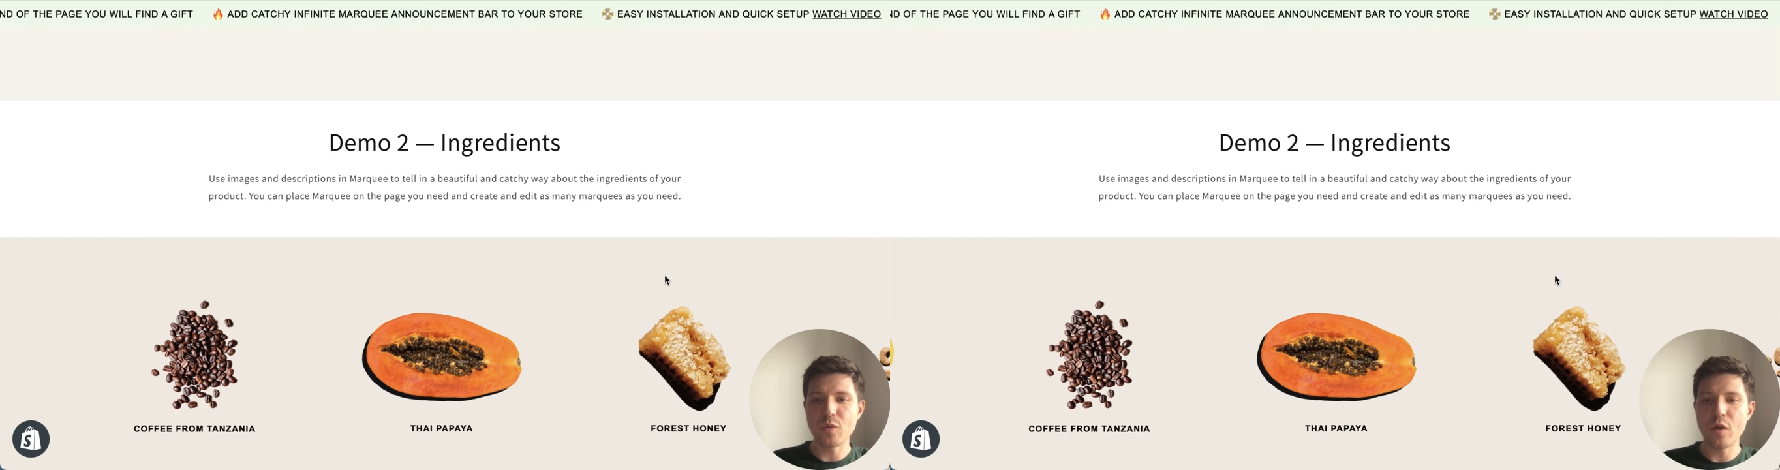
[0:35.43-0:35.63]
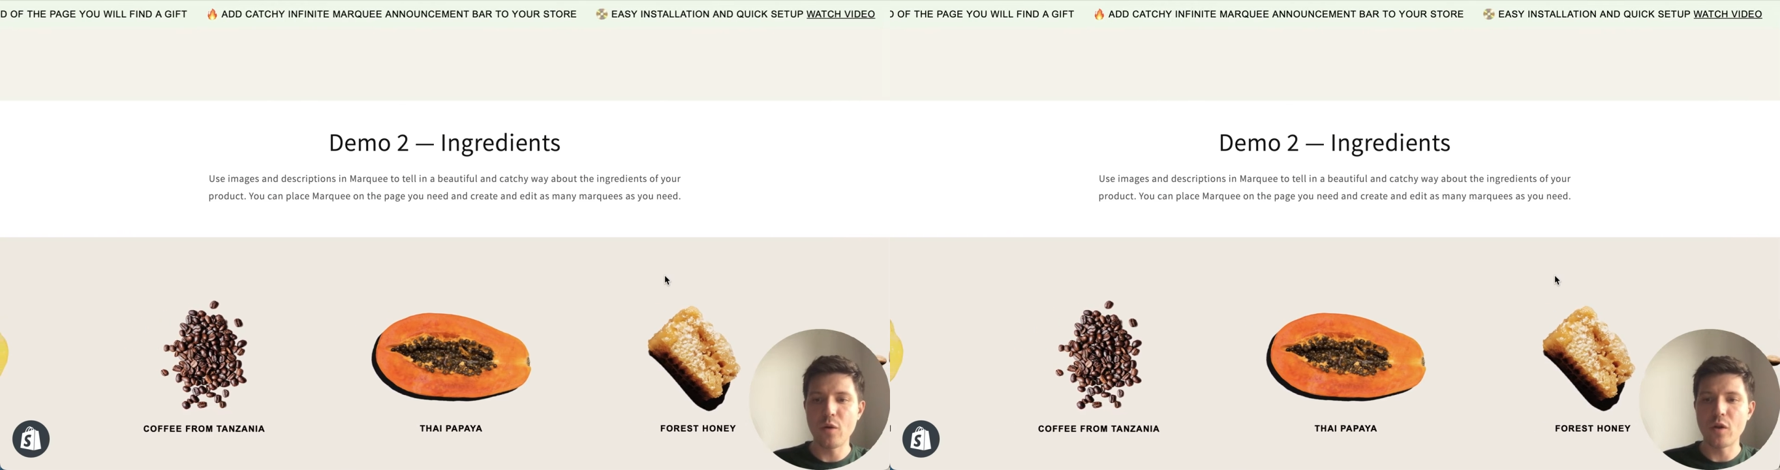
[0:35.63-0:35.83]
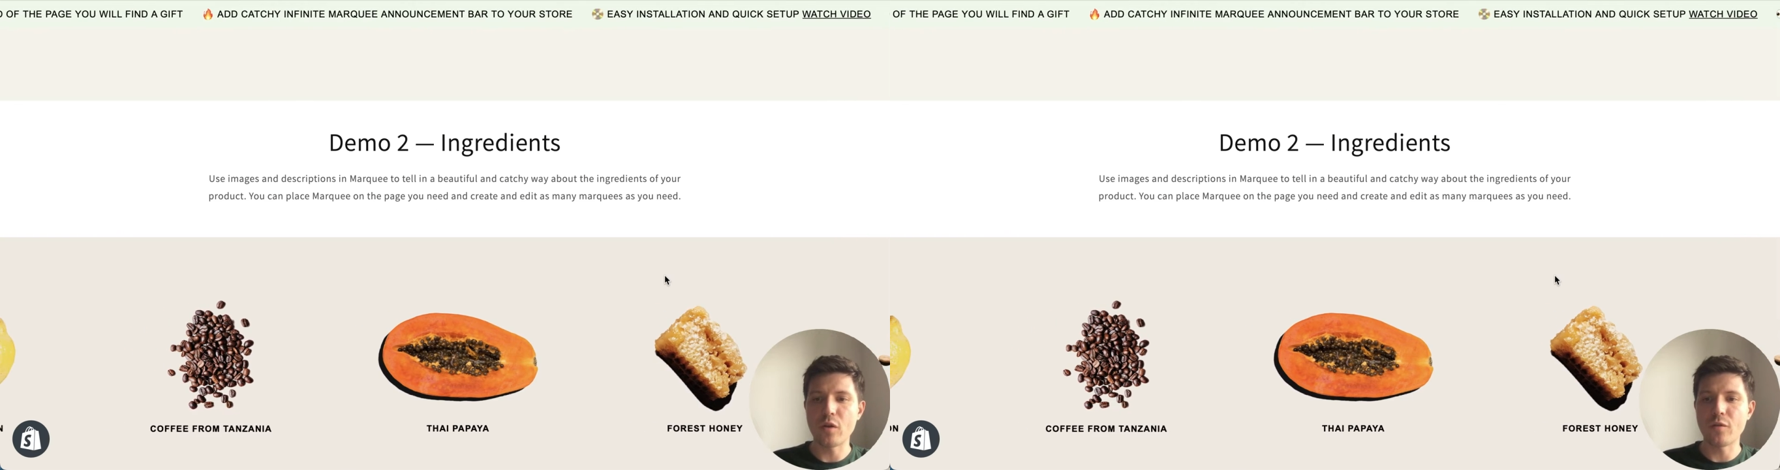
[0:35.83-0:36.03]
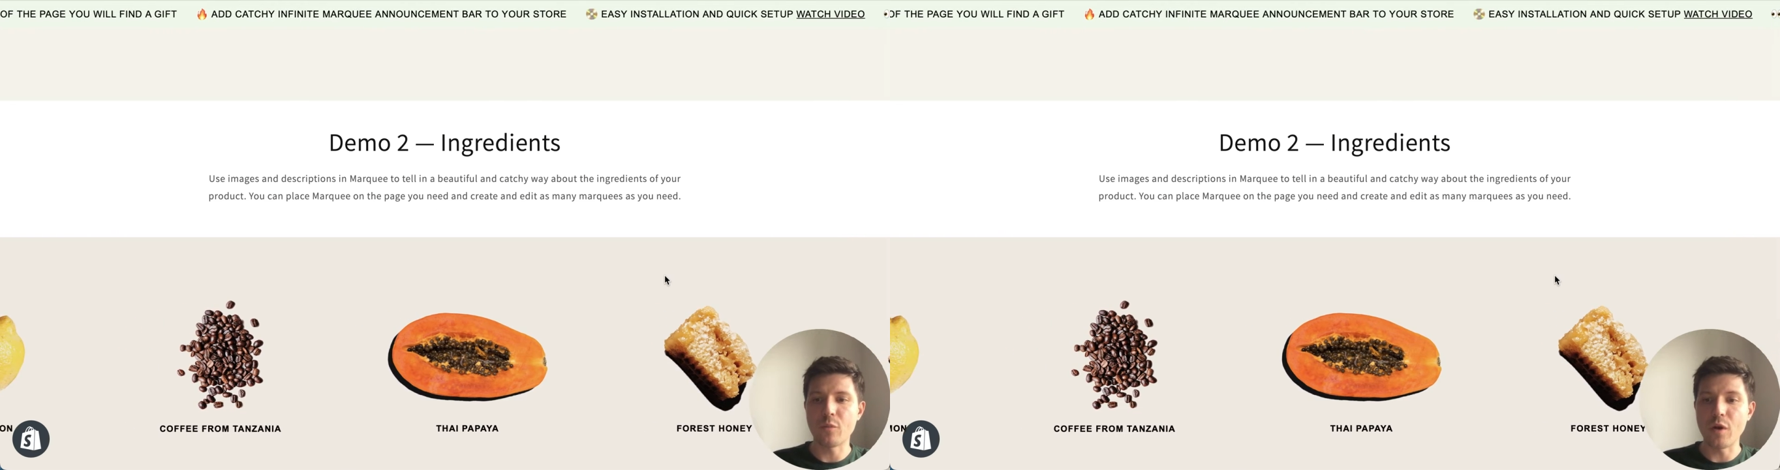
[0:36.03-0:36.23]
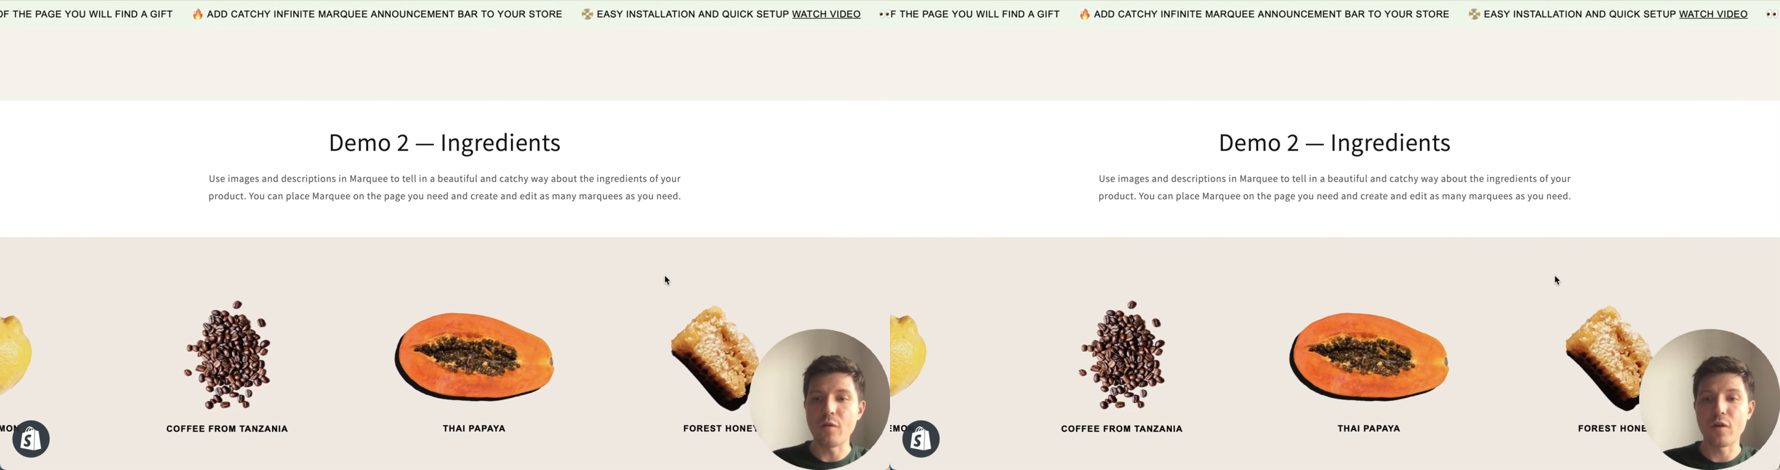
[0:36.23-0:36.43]

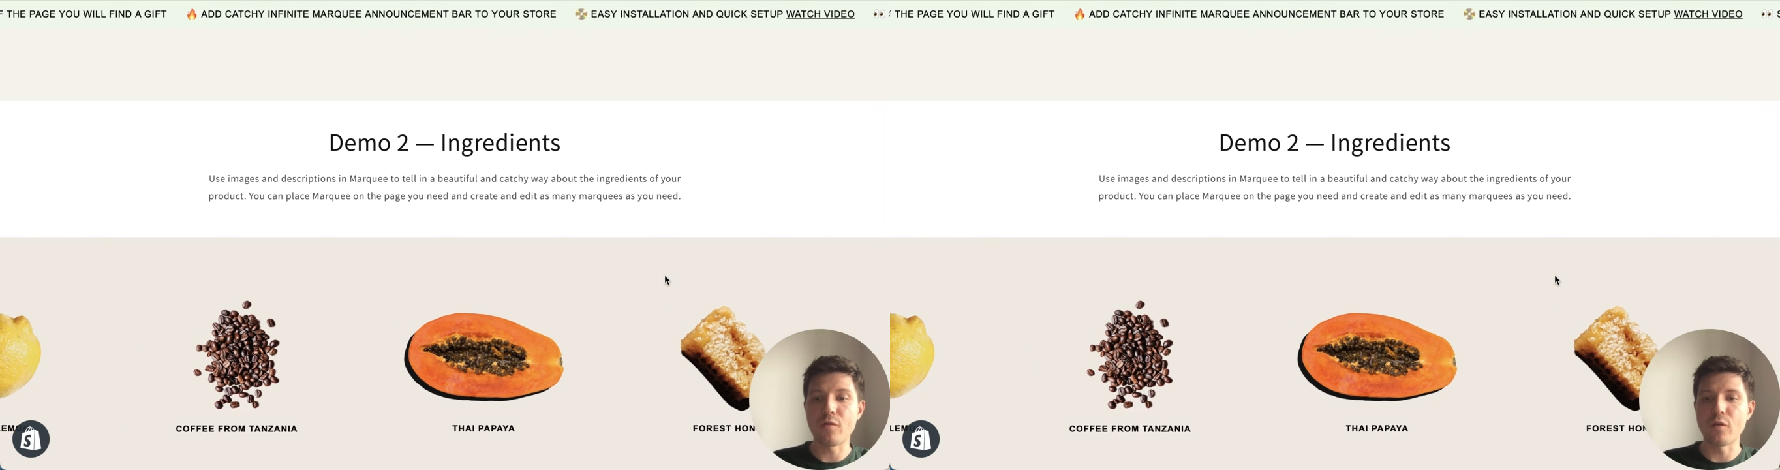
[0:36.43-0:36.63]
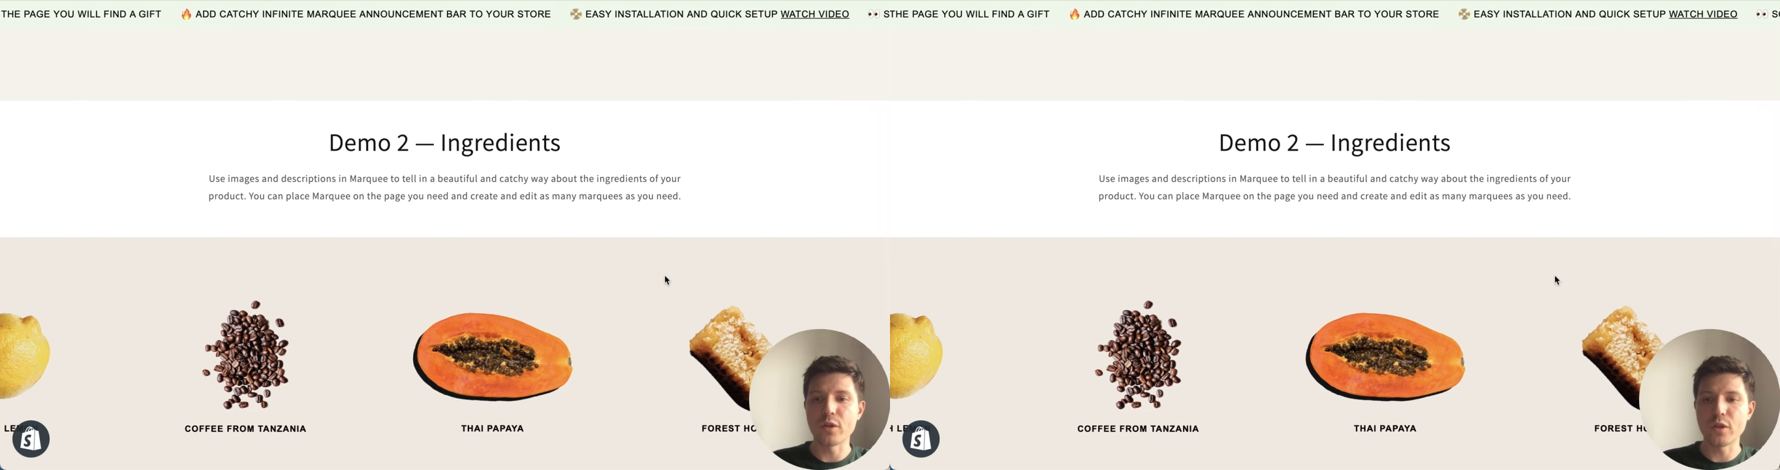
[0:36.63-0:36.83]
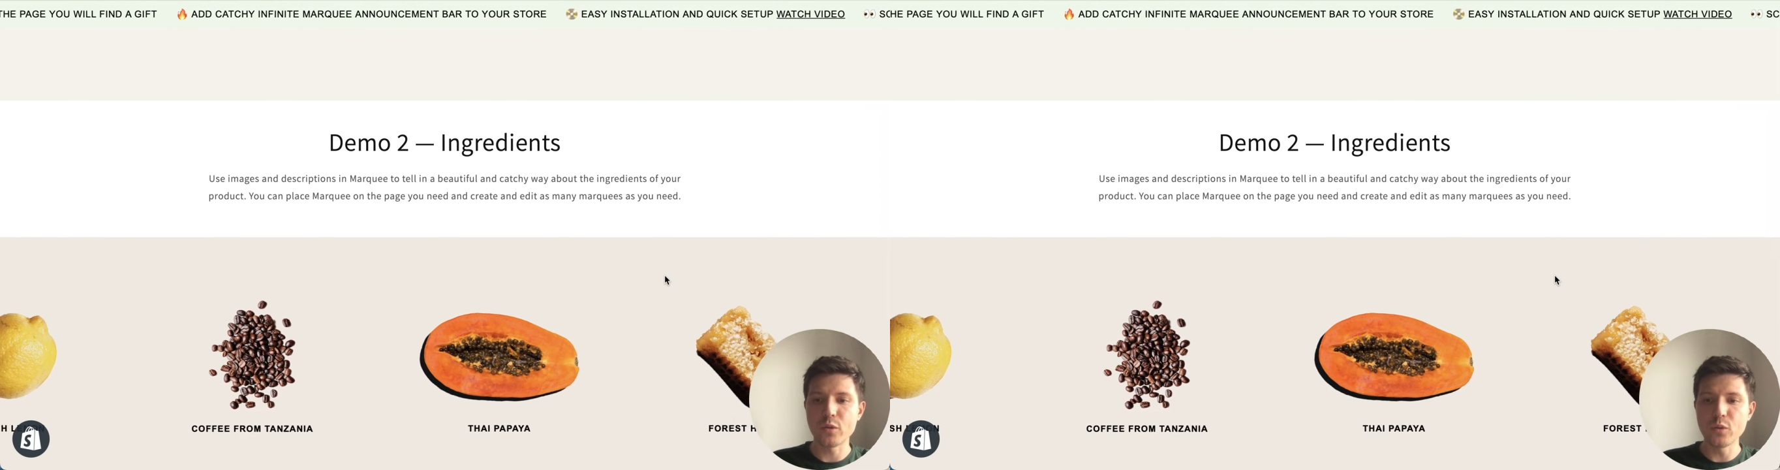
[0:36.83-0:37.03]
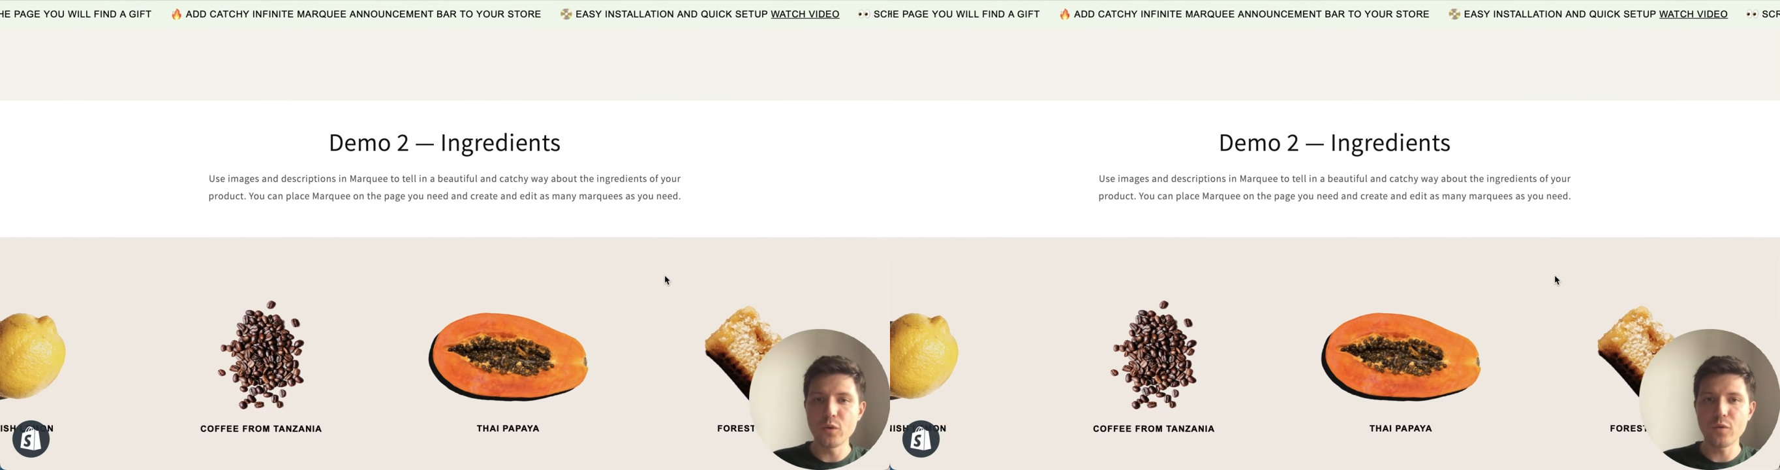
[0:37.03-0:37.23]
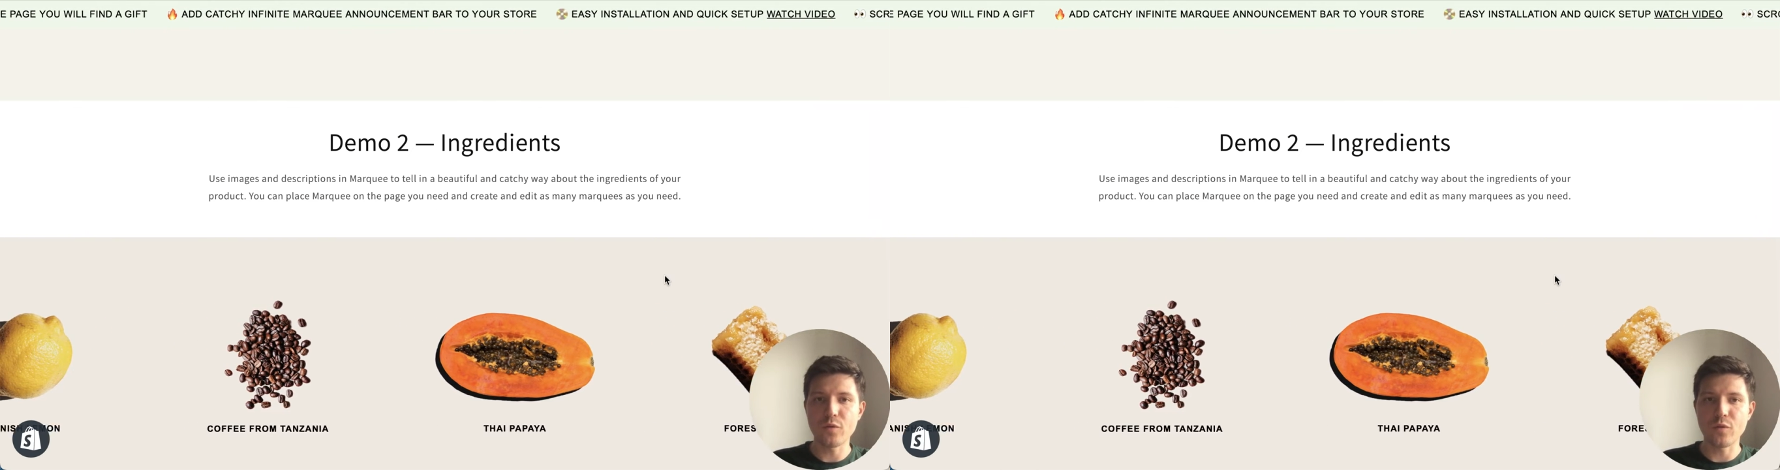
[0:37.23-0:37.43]
powerful
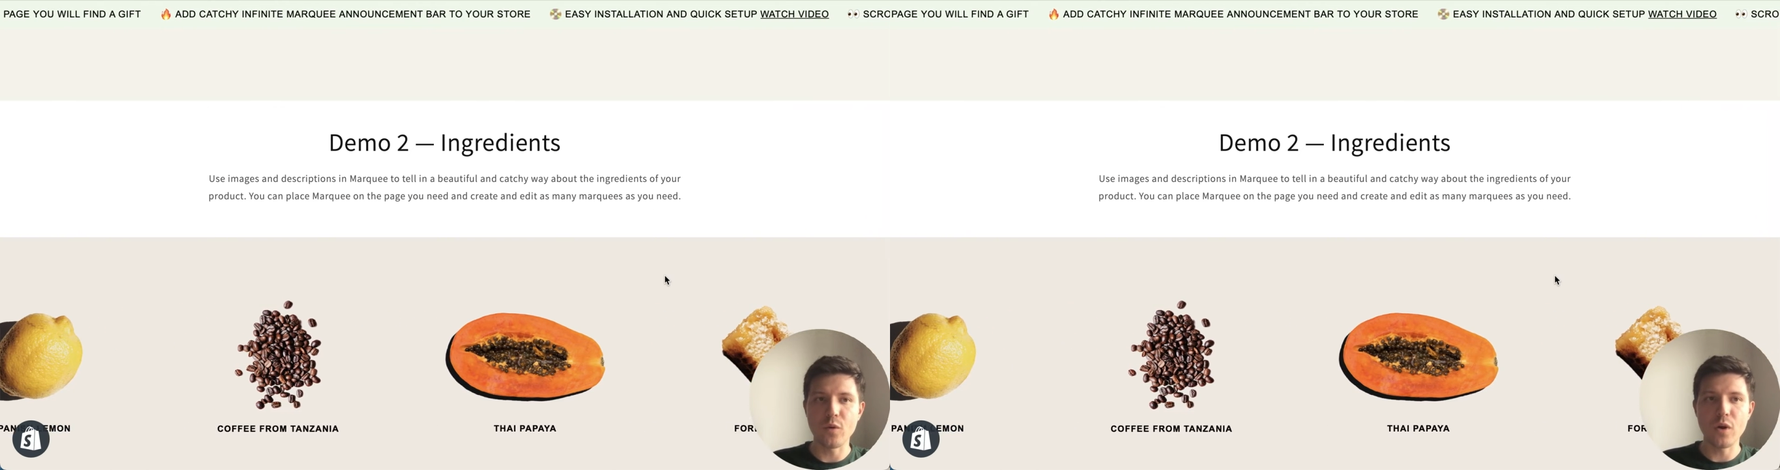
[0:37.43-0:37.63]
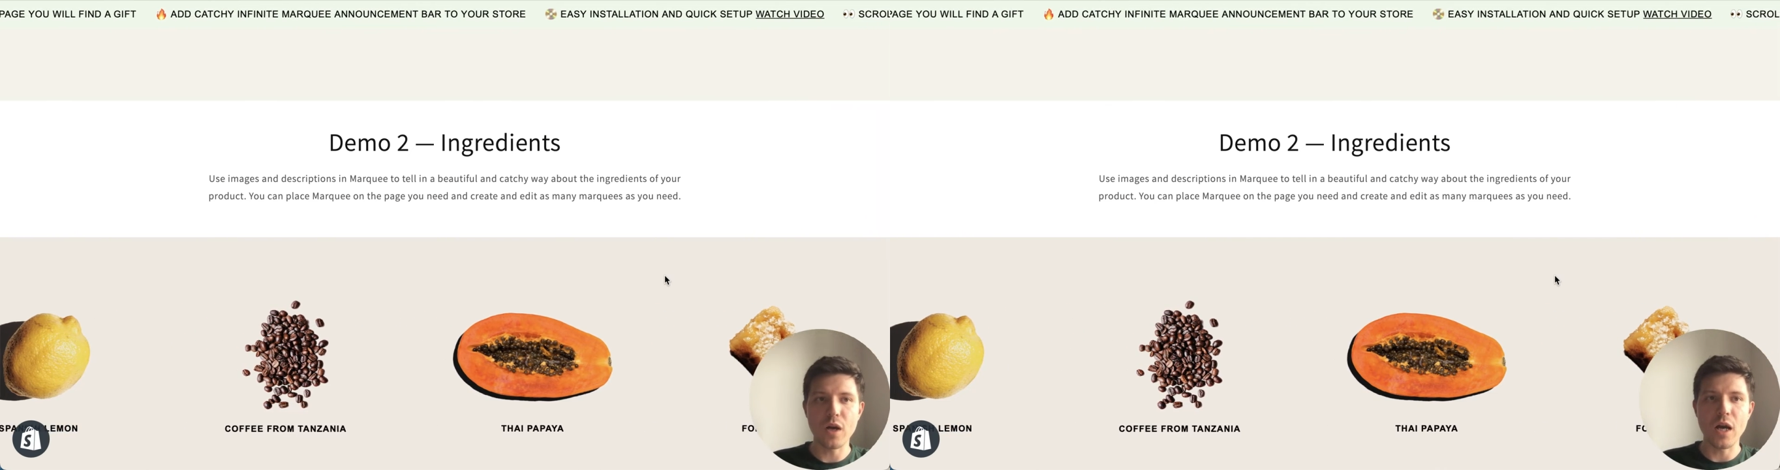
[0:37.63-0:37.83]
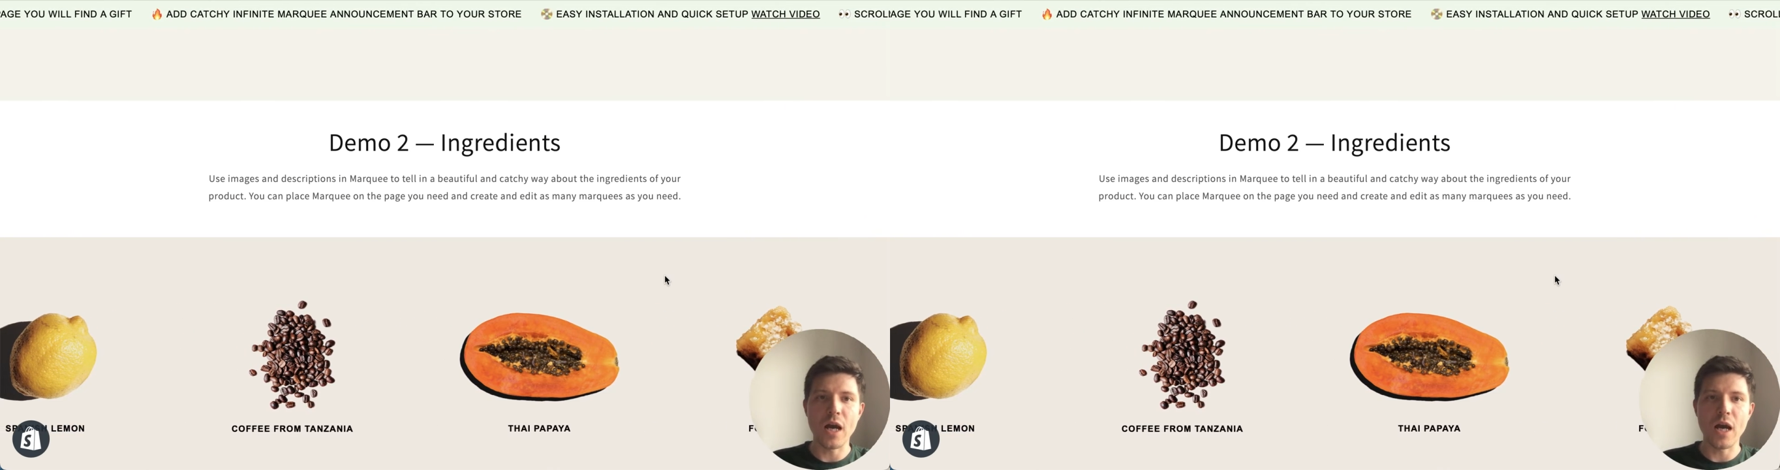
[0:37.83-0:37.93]
tool for